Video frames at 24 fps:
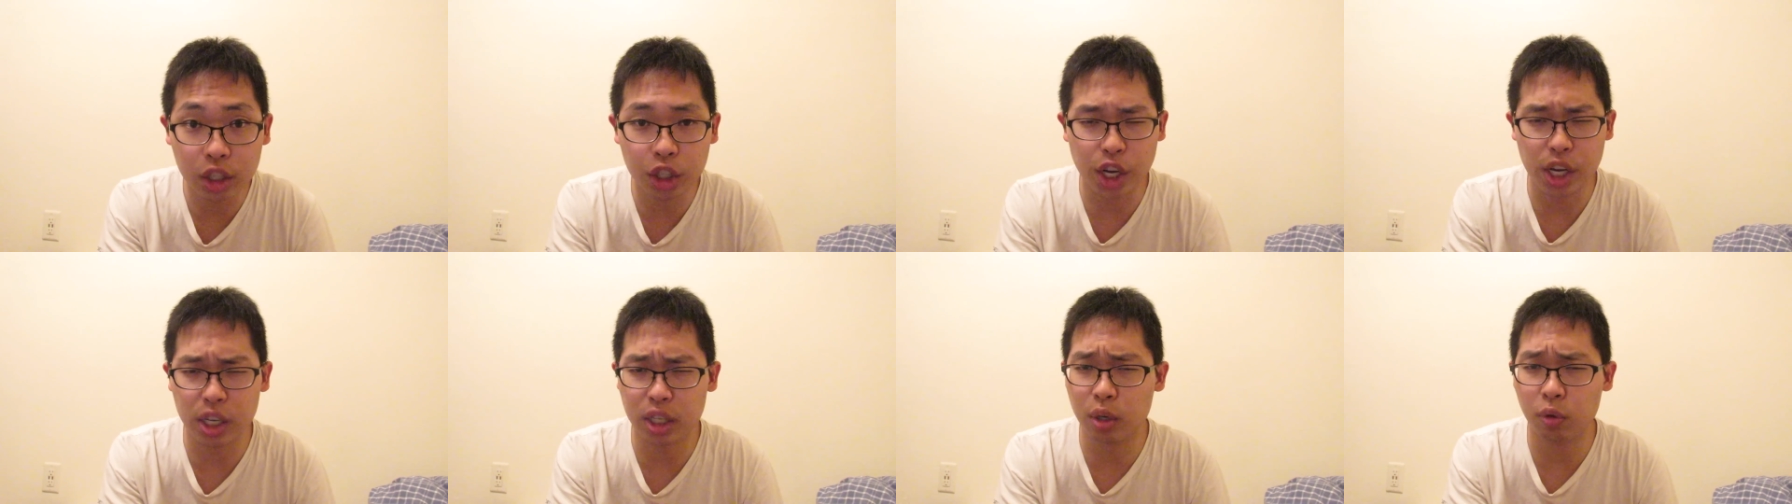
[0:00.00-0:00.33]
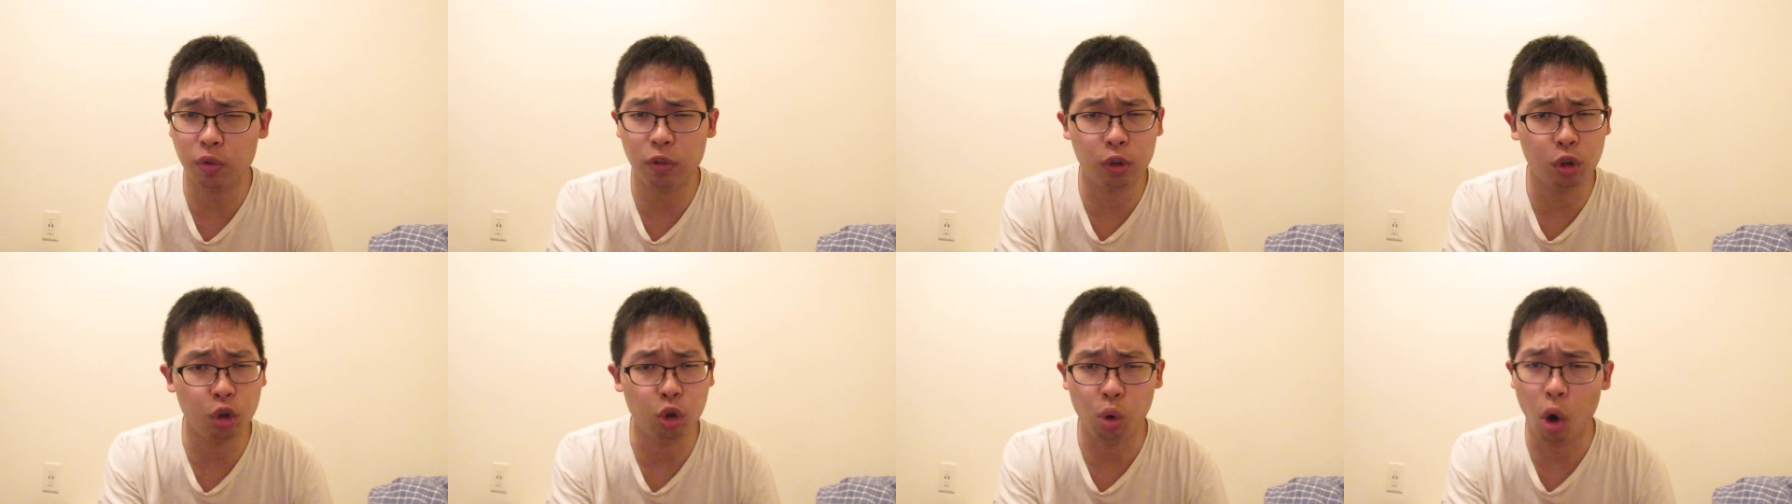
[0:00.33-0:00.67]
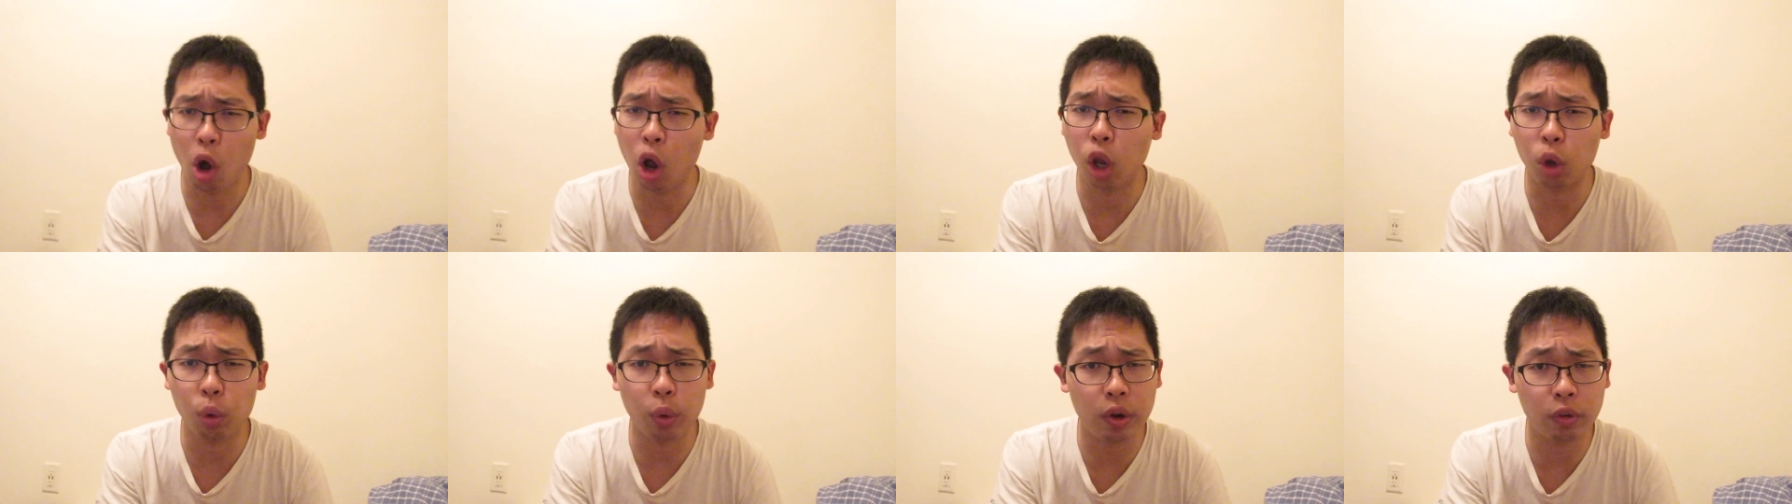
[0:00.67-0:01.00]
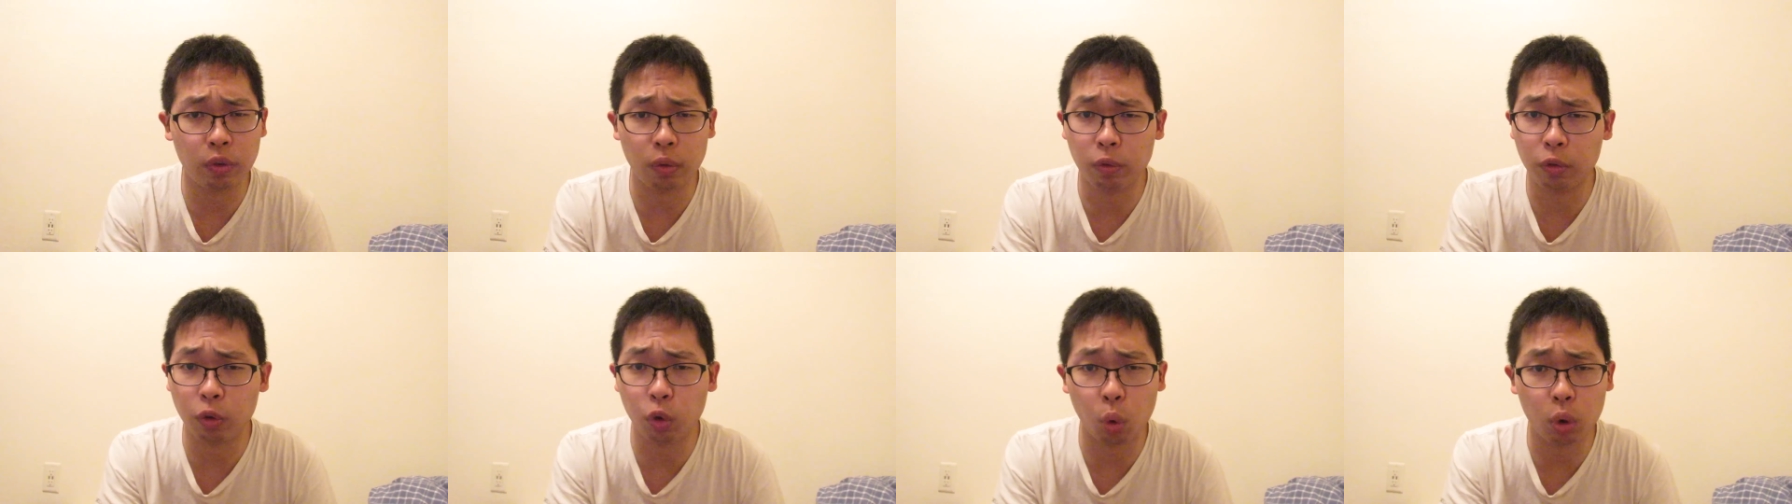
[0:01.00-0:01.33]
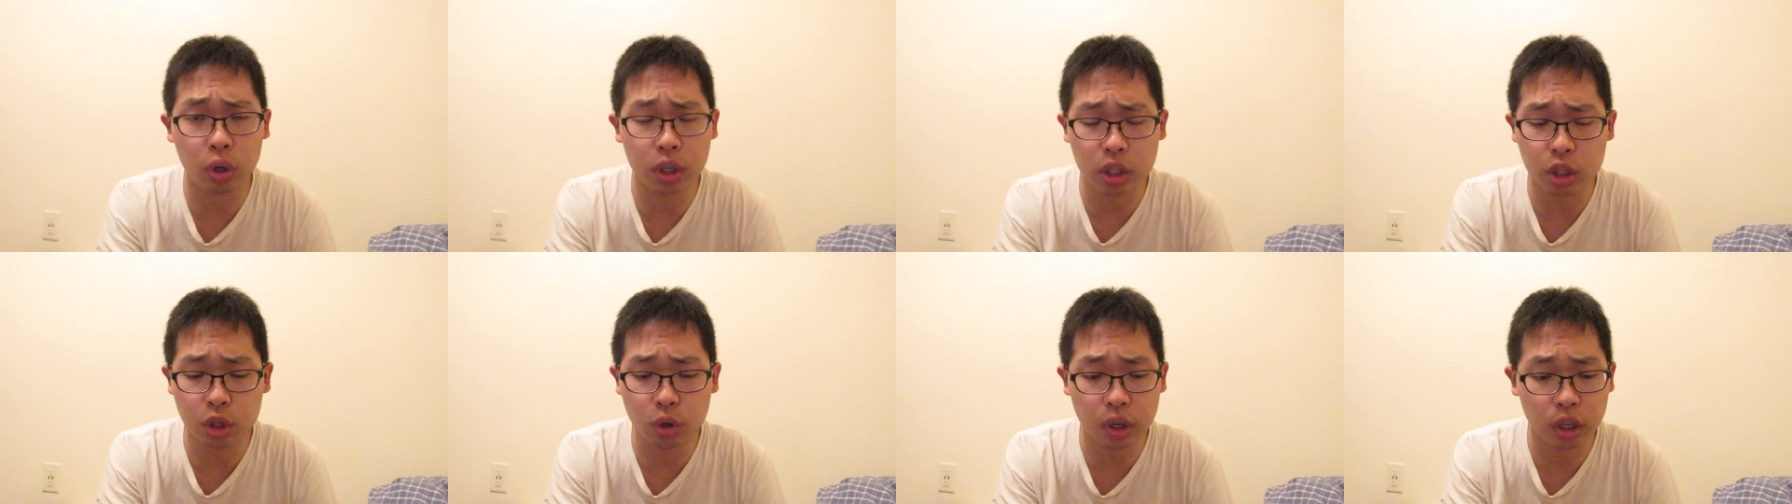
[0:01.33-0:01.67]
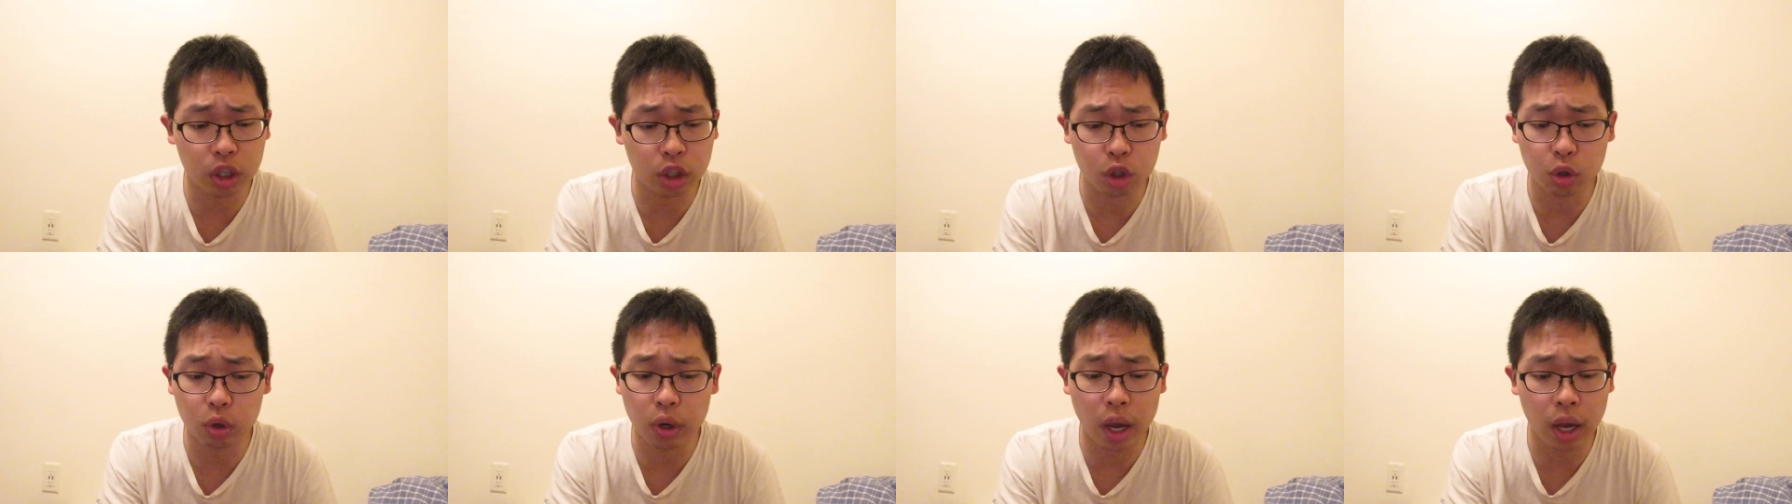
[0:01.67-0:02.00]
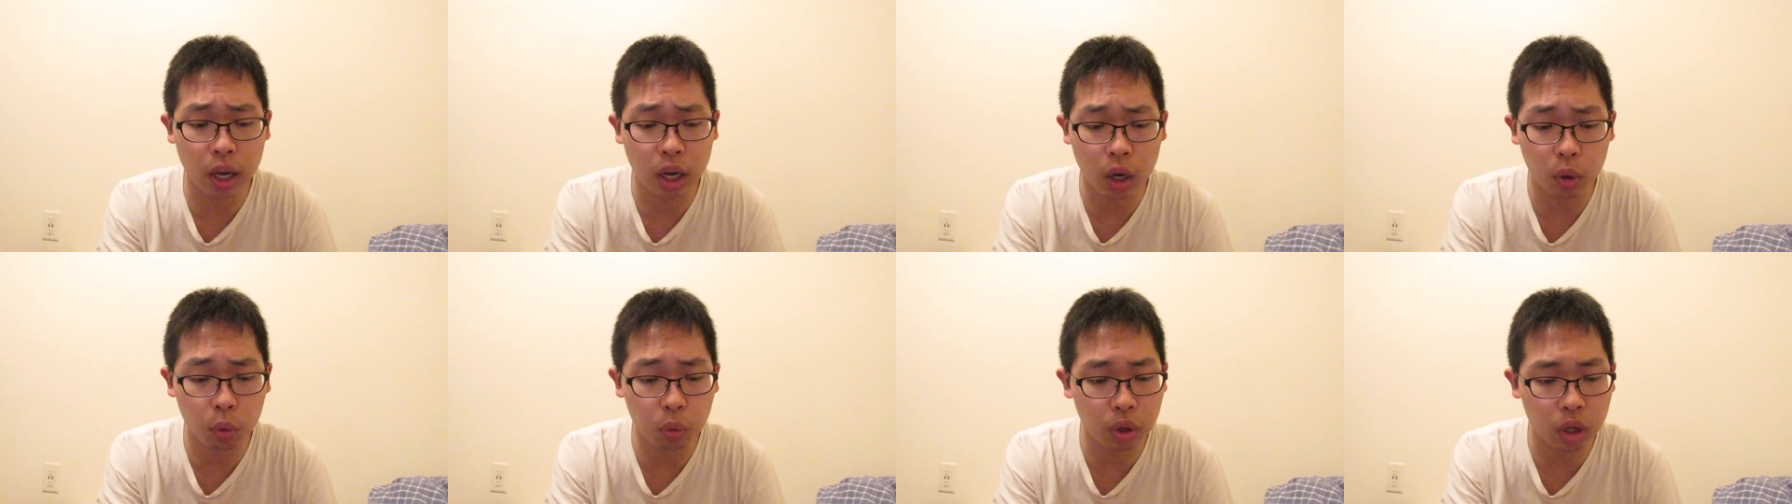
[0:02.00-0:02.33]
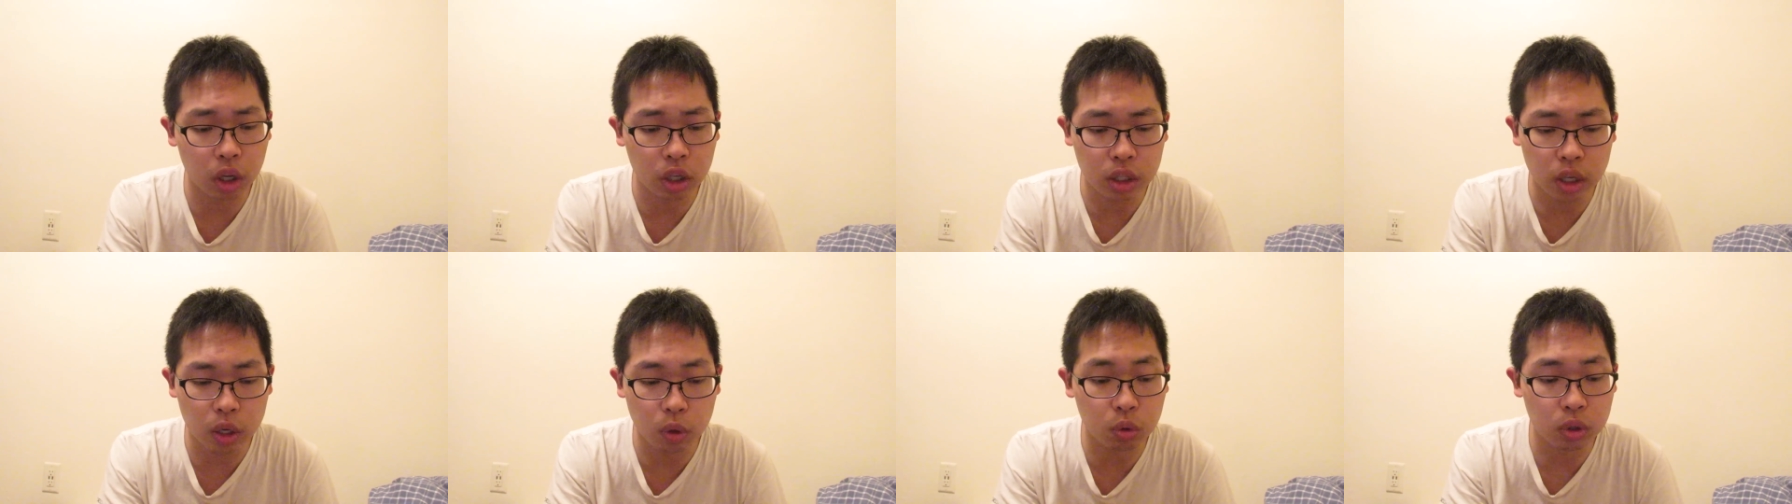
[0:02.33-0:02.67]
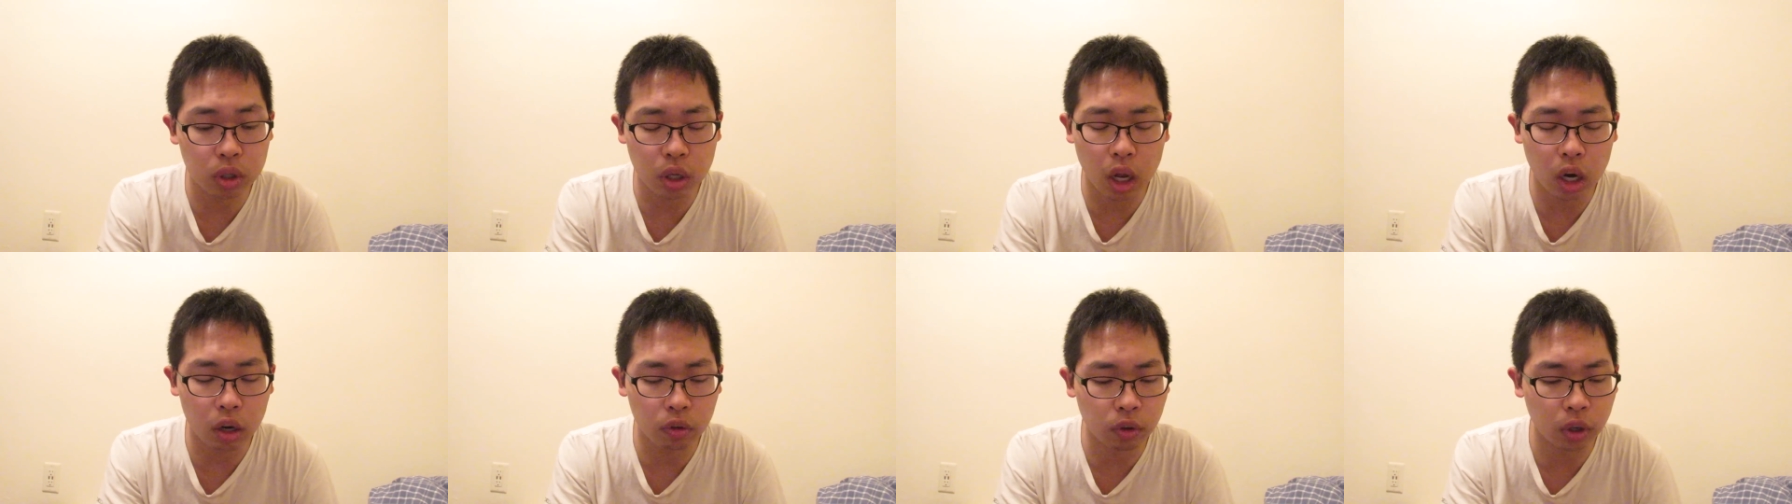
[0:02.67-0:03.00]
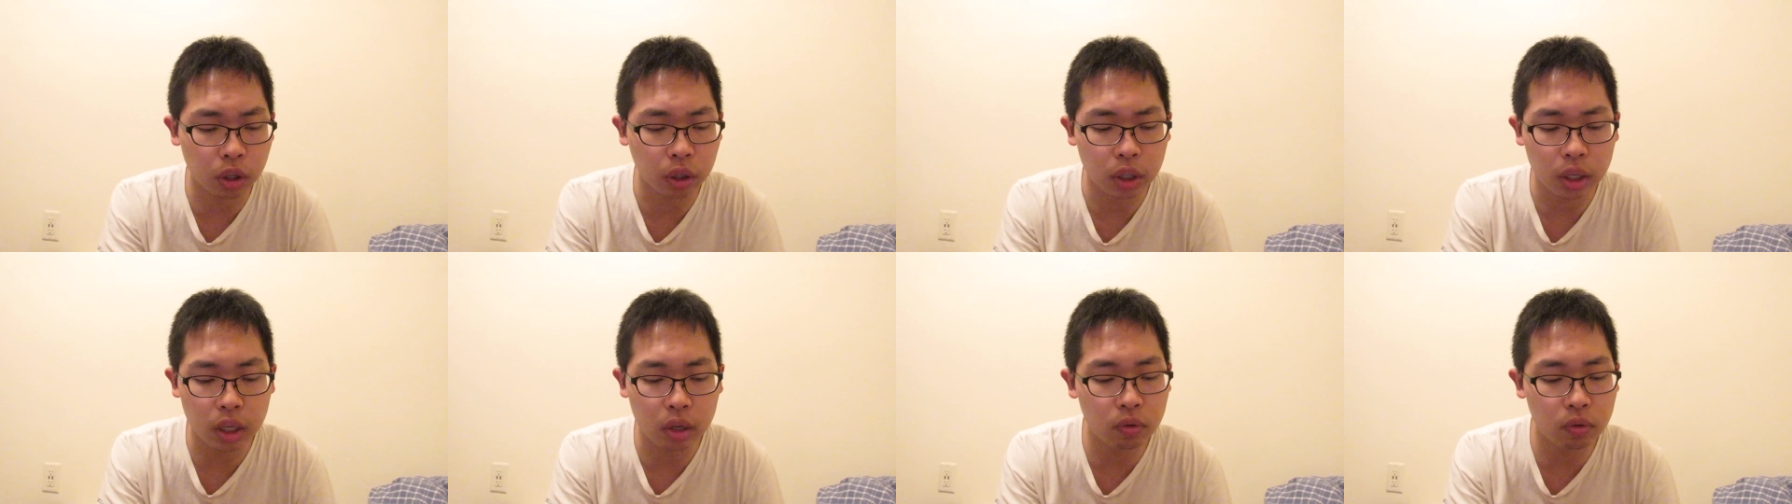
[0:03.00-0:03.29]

Jason flew all the way from Florida to here to hang out with us, and it was a lot of fun.